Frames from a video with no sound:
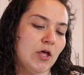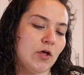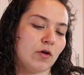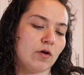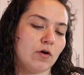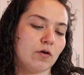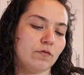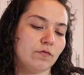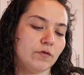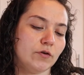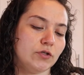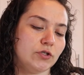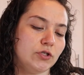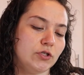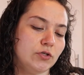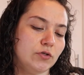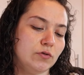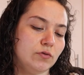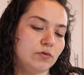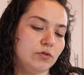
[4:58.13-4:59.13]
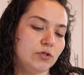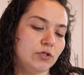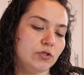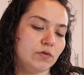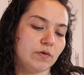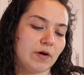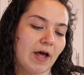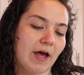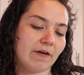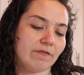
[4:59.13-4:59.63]
Cook for 2 to
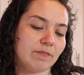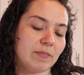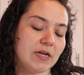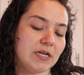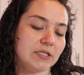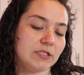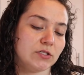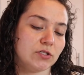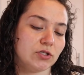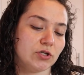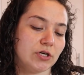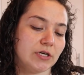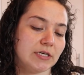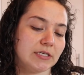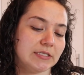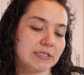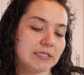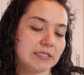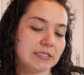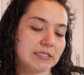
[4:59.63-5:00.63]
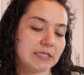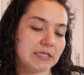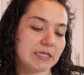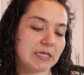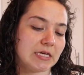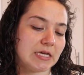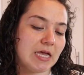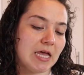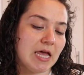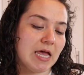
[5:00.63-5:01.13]
2.5 minutes, stirring
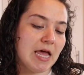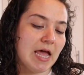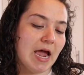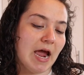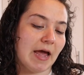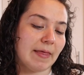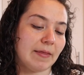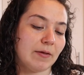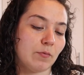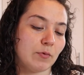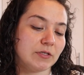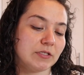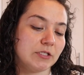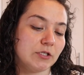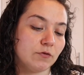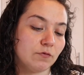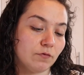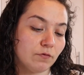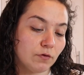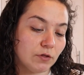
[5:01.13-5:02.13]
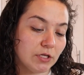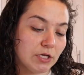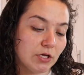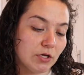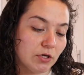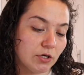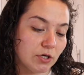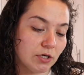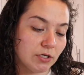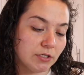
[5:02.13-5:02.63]
consistently, and then once fully
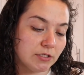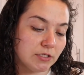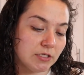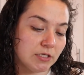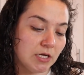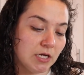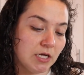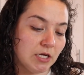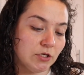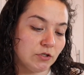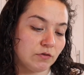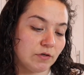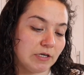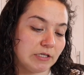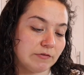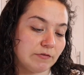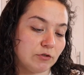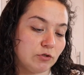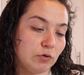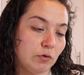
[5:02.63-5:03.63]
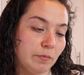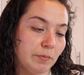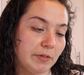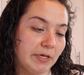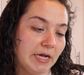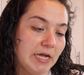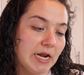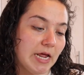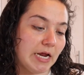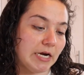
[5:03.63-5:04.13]
cooked, transfer to a
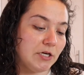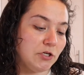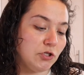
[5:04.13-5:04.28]
plate and